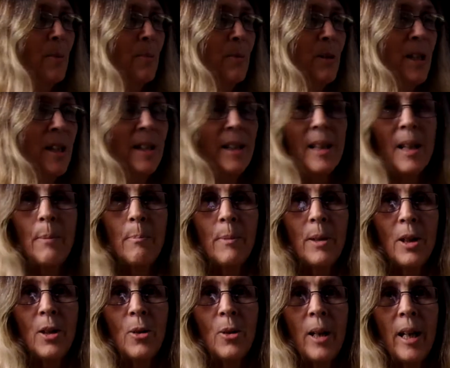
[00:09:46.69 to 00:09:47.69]
to some
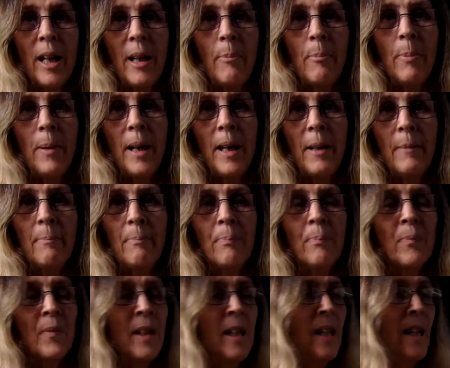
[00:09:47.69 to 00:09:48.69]
degree. But
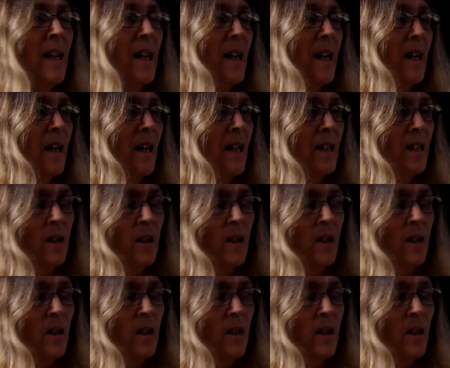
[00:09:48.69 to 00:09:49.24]
I